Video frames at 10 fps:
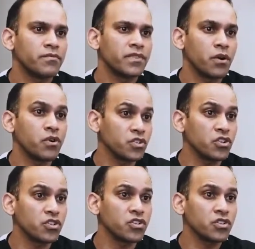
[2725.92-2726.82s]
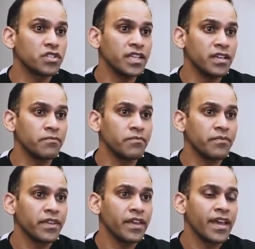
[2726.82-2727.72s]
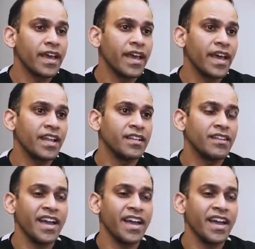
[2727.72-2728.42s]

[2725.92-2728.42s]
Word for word: there were a surgical team and they